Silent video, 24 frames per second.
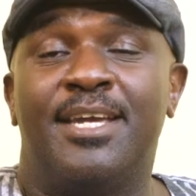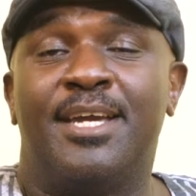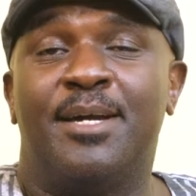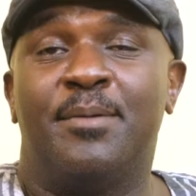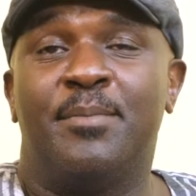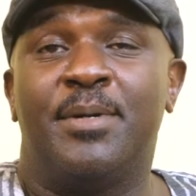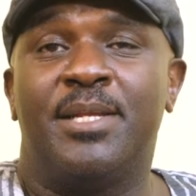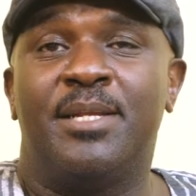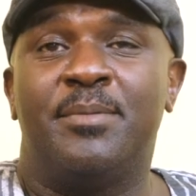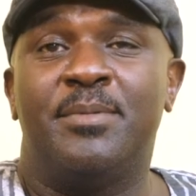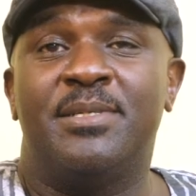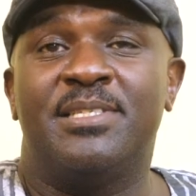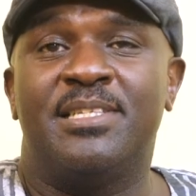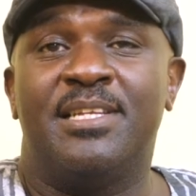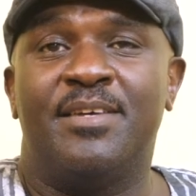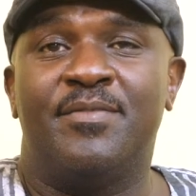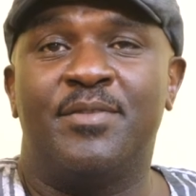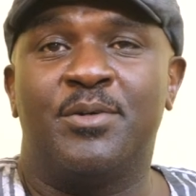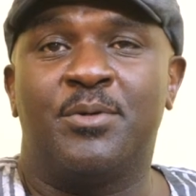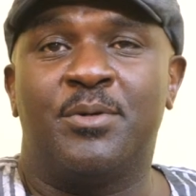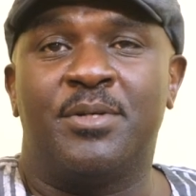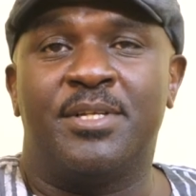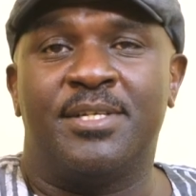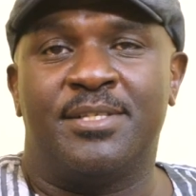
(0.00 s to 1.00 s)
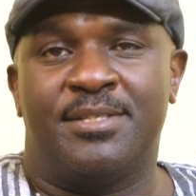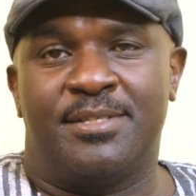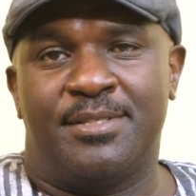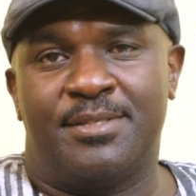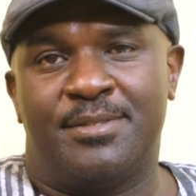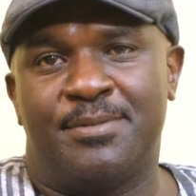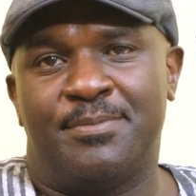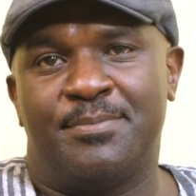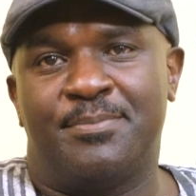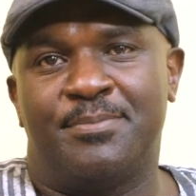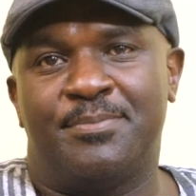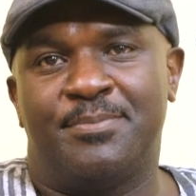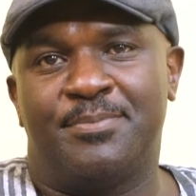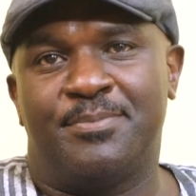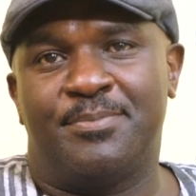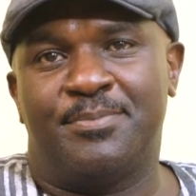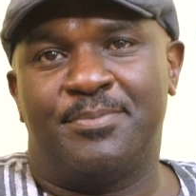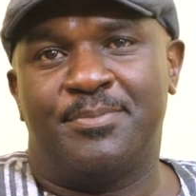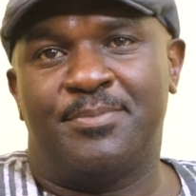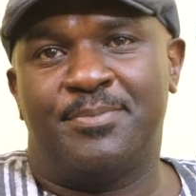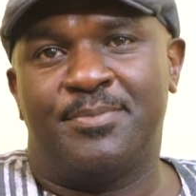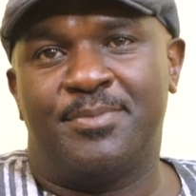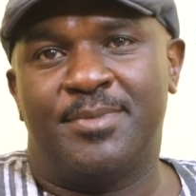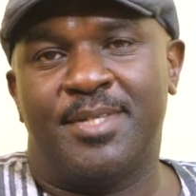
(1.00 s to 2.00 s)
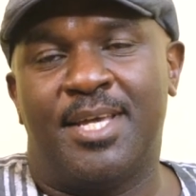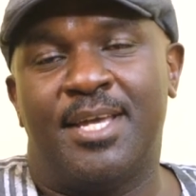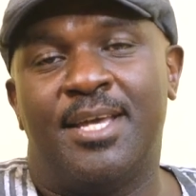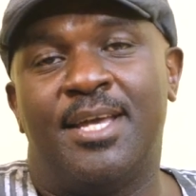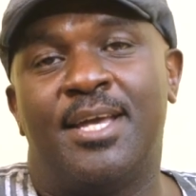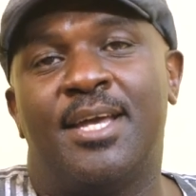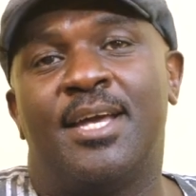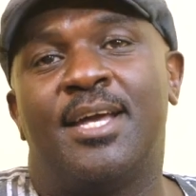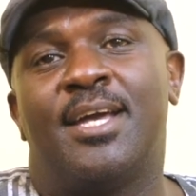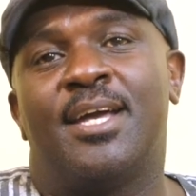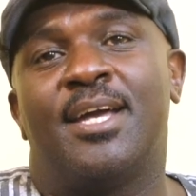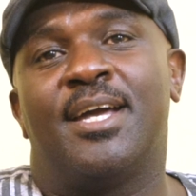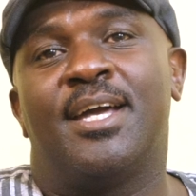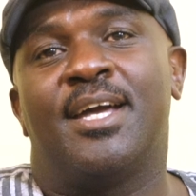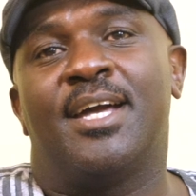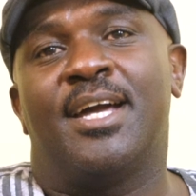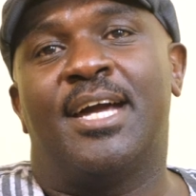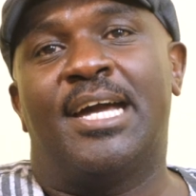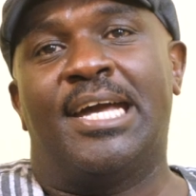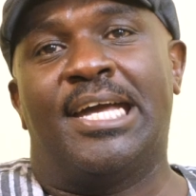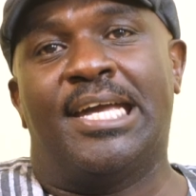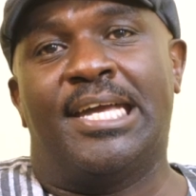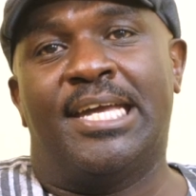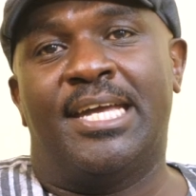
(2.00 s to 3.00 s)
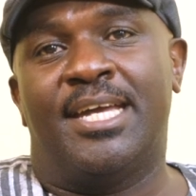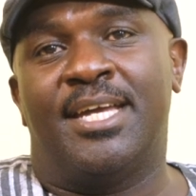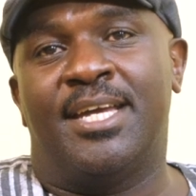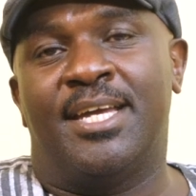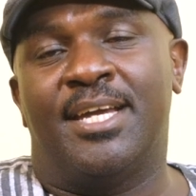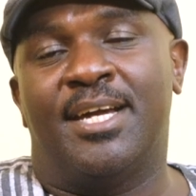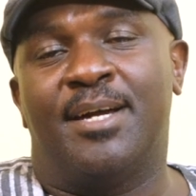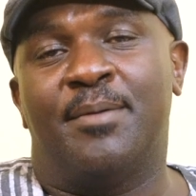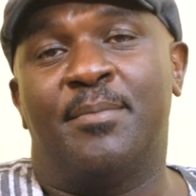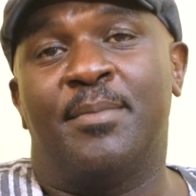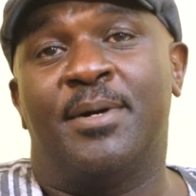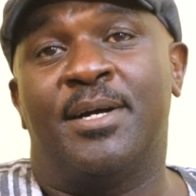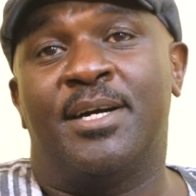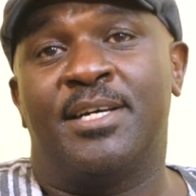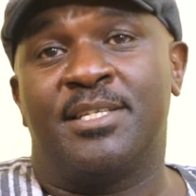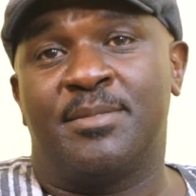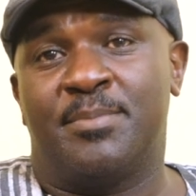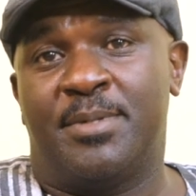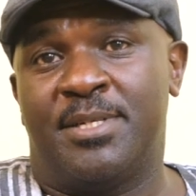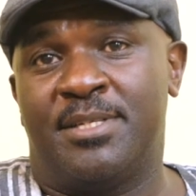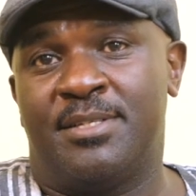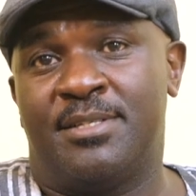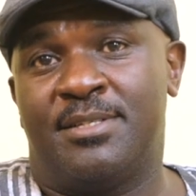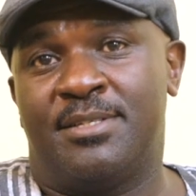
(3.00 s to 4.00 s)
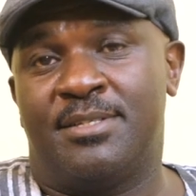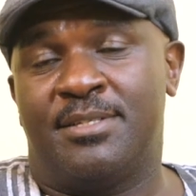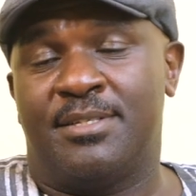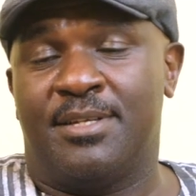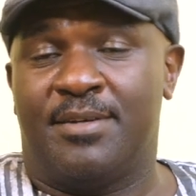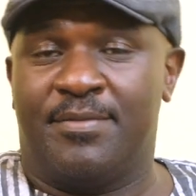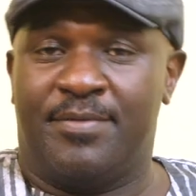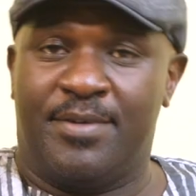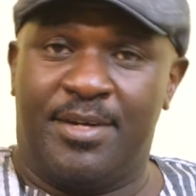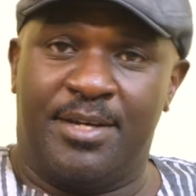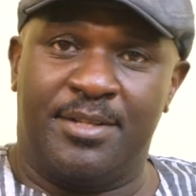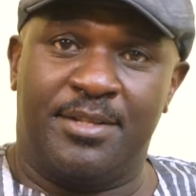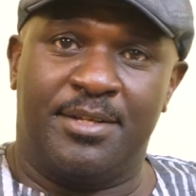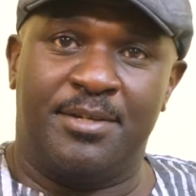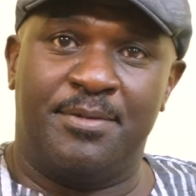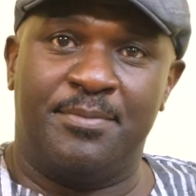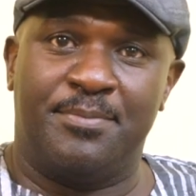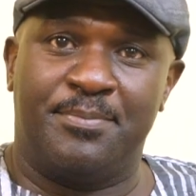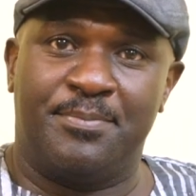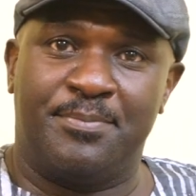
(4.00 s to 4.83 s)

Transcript: Yeah, my name is Levi Kones. I am a husband, a father.